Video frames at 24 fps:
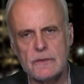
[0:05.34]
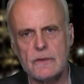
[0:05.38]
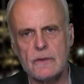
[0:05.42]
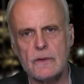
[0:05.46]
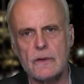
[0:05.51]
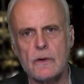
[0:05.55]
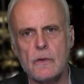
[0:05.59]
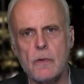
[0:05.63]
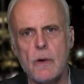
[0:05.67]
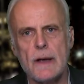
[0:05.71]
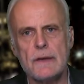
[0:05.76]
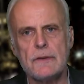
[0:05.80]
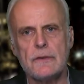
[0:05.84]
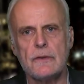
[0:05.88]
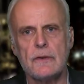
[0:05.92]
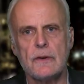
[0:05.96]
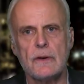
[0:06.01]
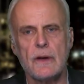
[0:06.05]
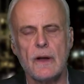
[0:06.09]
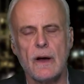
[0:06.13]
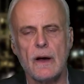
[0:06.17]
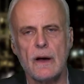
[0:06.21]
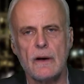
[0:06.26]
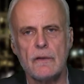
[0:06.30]
the
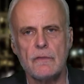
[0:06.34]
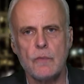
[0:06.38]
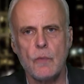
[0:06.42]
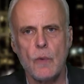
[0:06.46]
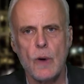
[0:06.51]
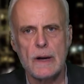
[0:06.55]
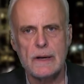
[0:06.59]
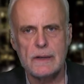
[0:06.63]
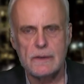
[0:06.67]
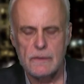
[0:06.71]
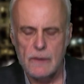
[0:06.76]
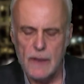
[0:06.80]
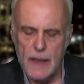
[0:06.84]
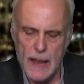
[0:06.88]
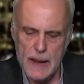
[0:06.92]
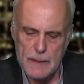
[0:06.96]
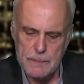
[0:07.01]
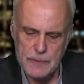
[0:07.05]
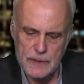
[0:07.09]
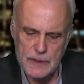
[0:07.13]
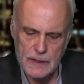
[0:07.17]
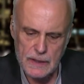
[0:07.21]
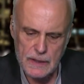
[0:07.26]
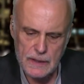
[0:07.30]
question of what is
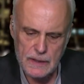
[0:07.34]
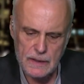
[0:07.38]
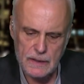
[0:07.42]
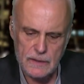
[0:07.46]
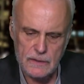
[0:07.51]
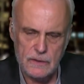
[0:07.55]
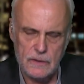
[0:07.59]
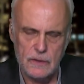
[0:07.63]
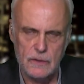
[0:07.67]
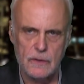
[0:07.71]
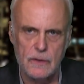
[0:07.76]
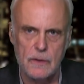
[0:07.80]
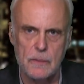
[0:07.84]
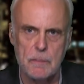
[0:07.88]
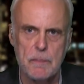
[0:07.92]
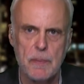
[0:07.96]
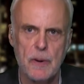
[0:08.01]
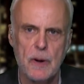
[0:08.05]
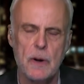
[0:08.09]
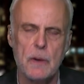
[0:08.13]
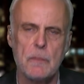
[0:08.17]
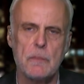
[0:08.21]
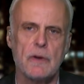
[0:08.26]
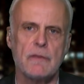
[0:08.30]
happening to the
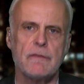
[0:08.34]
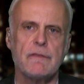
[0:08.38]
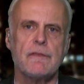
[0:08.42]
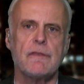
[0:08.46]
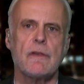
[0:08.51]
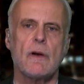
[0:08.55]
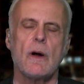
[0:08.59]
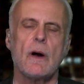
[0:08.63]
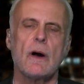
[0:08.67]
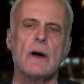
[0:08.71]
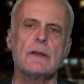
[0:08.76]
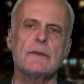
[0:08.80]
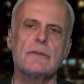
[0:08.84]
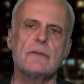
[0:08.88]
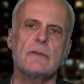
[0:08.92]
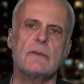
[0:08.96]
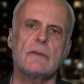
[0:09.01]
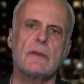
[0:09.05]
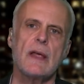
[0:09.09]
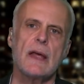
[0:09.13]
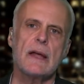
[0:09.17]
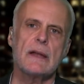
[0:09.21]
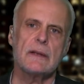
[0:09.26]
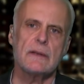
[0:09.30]
permafrost,
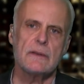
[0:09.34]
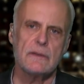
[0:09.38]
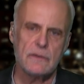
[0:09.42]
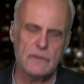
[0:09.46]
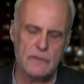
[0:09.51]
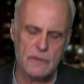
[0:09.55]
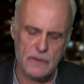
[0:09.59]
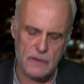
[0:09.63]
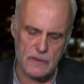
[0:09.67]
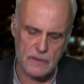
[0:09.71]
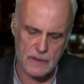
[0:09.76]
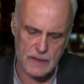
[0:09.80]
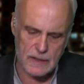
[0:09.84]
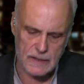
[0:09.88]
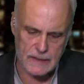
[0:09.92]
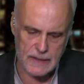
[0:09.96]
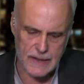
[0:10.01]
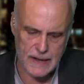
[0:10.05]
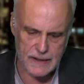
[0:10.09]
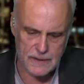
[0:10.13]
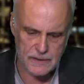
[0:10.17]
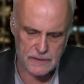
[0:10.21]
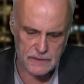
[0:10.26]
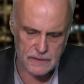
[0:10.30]
that is the
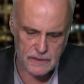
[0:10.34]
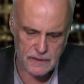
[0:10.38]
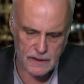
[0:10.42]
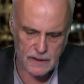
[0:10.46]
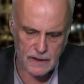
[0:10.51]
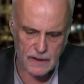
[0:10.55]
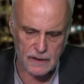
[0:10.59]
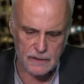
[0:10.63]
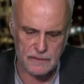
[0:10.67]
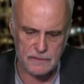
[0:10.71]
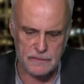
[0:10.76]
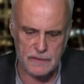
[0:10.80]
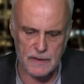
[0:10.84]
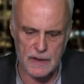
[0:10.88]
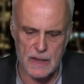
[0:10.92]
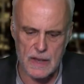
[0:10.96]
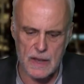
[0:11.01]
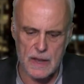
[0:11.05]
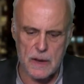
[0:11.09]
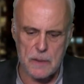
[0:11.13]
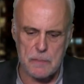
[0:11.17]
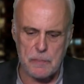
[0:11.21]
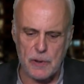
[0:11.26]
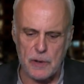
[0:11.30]
layer of
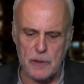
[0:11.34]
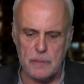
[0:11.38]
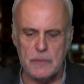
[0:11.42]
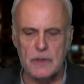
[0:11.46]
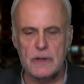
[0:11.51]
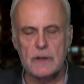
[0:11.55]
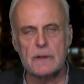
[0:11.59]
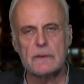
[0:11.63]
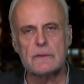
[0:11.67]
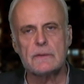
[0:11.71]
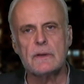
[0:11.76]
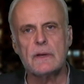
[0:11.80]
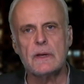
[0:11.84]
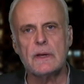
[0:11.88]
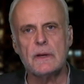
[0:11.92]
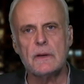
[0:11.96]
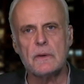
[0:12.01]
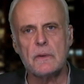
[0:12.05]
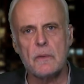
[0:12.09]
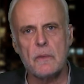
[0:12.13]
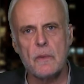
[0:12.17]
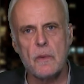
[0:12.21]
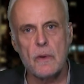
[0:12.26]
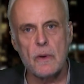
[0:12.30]
permanently
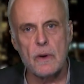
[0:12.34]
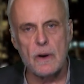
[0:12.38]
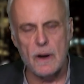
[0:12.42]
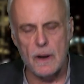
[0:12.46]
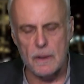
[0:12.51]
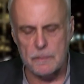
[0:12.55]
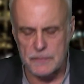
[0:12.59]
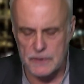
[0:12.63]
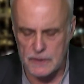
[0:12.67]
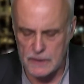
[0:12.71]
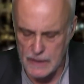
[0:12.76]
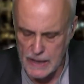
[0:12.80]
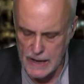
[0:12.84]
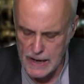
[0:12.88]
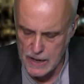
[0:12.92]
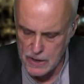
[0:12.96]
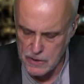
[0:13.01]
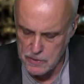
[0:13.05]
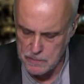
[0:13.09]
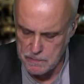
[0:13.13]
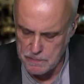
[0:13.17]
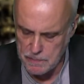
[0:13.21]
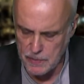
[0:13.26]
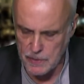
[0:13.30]
or up to
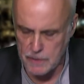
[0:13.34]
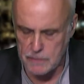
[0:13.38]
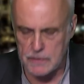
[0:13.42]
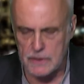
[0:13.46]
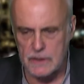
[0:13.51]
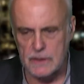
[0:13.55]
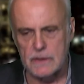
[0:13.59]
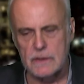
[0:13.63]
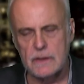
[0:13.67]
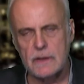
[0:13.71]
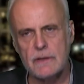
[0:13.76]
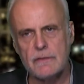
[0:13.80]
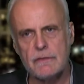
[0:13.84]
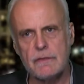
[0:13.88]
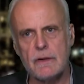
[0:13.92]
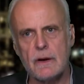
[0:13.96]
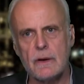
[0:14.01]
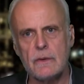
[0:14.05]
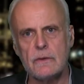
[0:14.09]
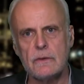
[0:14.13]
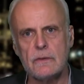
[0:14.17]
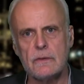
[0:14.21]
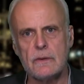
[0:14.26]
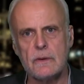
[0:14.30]
now permanently
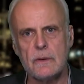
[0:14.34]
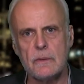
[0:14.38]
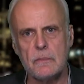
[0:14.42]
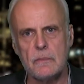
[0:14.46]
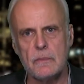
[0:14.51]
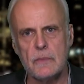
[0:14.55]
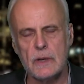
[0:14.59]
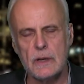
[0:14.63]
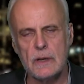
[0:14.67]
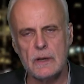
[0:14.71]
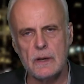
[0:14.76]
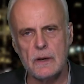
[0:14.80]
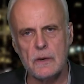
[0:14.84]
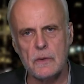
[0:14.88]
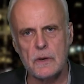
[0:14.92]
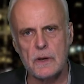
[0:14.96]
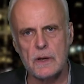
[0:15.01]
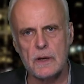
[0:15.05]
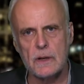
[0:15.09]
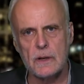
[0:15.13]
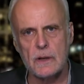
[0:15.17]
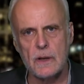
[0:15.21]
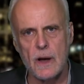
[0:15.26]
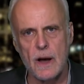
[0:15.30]
frozen
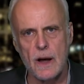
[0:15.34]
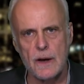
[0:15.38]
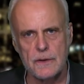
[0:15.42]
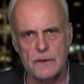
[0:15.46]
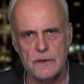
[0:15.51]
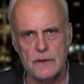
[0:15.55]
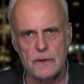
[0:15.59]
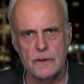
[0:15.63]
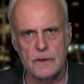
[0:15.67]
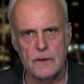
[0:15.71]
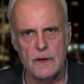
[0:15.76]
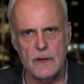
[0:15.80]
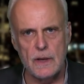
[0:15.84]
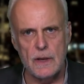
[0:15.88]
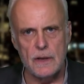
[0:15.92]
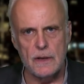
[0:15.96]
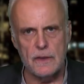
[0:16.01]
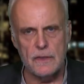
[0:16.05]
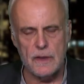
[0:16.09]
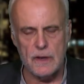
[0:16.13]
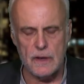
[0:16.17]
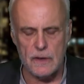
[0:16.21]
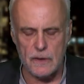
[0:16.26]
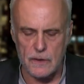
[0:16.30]
material under
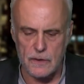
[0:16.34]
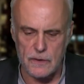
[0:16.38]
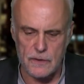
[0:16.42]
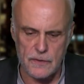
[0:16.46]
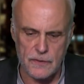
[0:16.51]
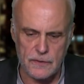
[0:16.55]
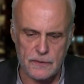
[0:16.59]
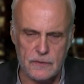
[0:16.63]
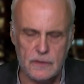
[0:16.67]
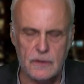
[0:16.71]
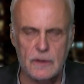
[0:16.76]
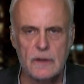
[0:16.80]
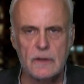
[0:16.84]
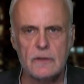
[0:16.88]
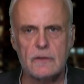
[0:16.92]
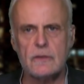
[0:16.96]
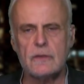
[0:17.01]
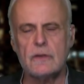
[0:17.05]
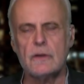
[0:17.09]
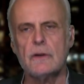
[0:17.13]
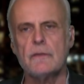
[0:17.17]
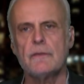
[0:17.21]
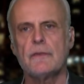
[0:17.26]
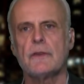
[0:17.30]
the Earth's
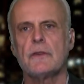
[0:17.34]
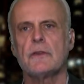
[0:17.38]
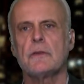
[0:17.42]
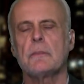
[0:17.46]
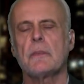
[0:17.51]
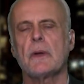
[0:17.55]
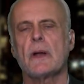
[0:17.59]
surface.